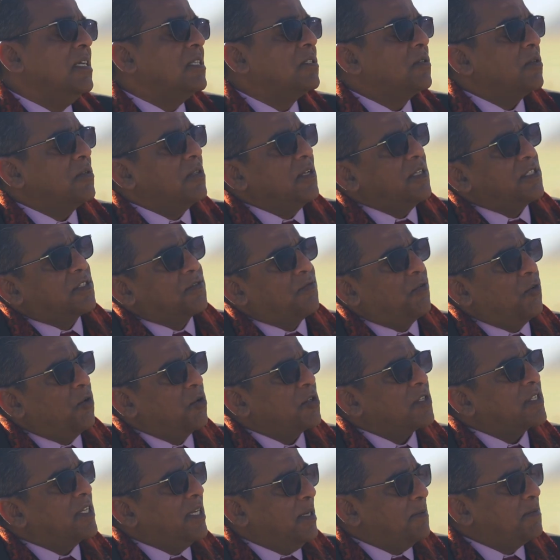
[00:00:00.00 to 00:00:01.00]
So these four
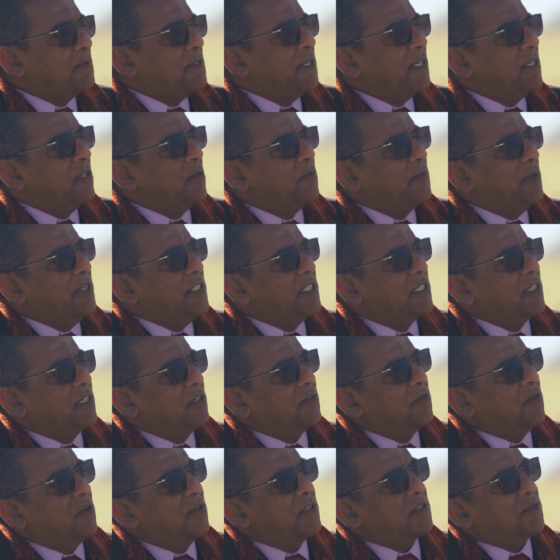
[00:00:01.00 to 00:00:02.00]
steps that you
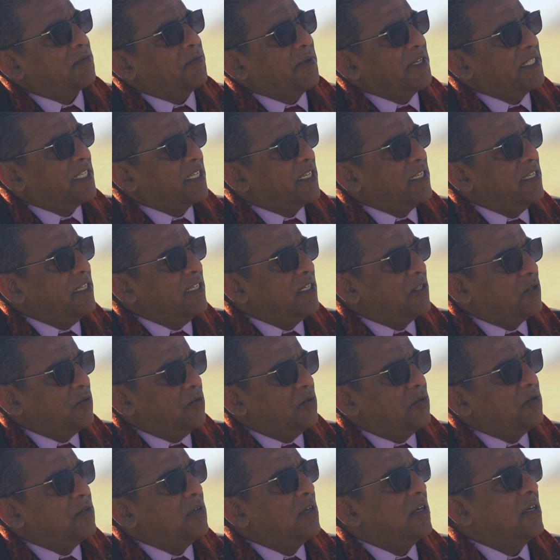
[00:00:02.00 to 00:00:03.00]
mentioned was basically to
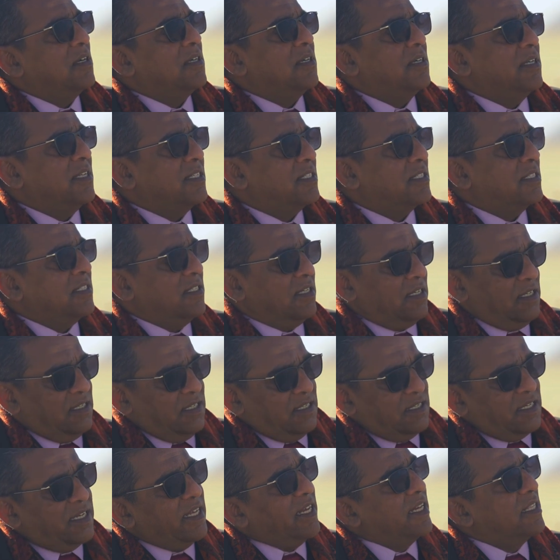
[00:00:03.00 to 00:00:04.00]
uh, dis-
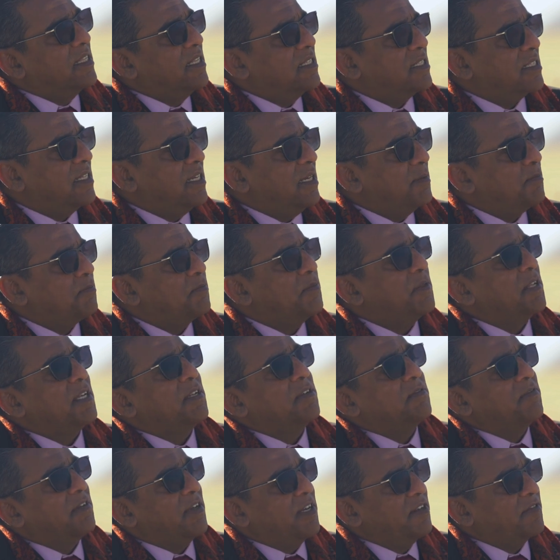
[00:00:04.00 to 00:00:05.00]
uh, take the step,
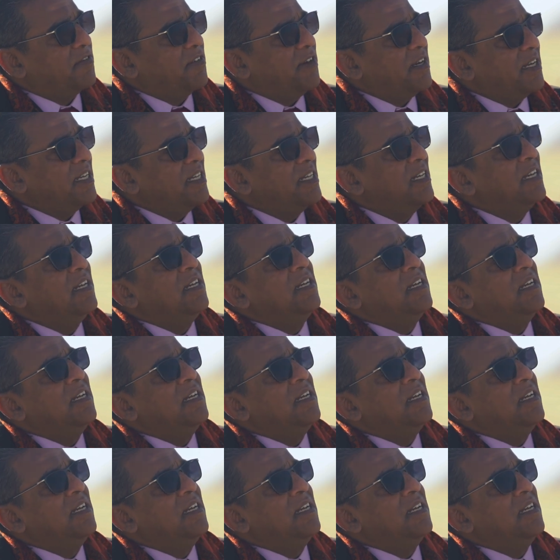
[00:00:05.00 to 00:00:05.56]
then verify,